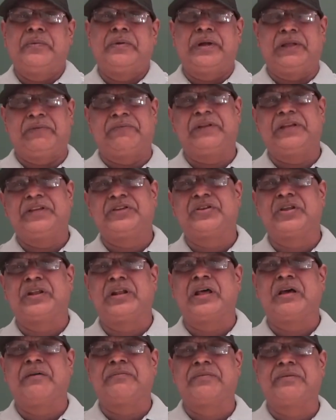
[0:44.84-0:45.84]

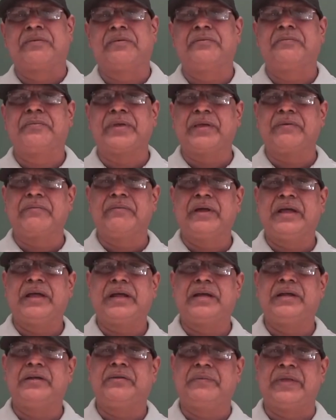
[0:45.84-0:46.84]
definition of wave
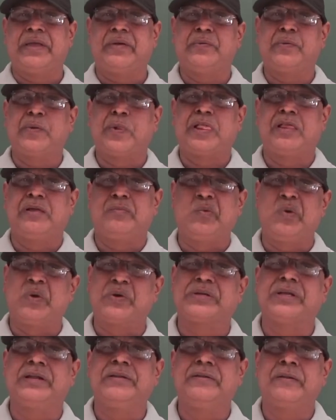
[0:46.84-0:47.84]
and wave
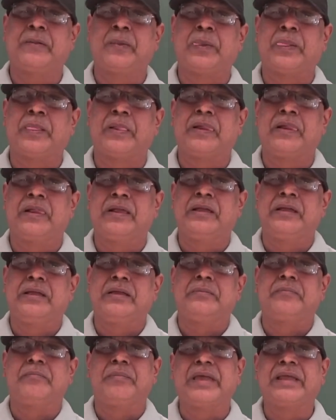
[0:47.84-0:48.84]
motion,
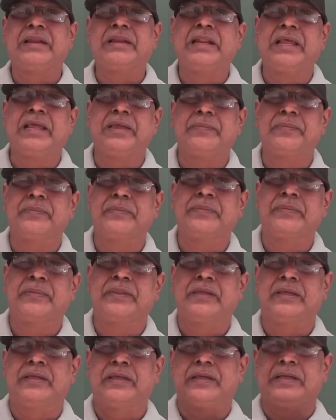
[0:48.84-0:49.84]

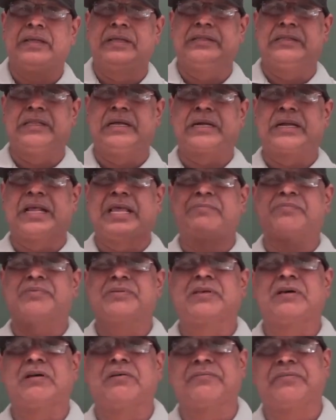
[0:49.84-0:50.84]
mainly the
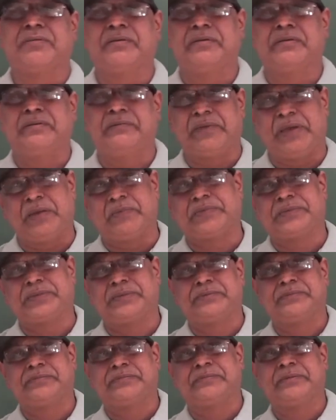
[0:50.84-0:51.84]
types of
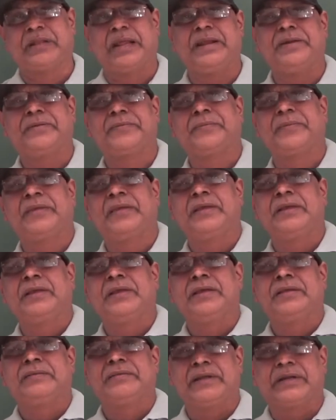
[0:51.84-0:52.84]
waves, right?
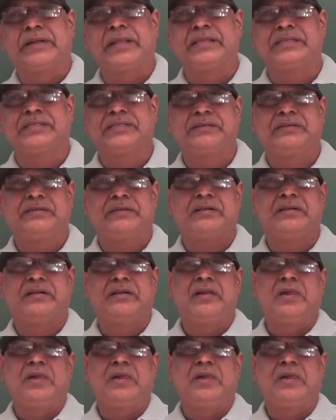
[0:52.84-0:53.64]
That is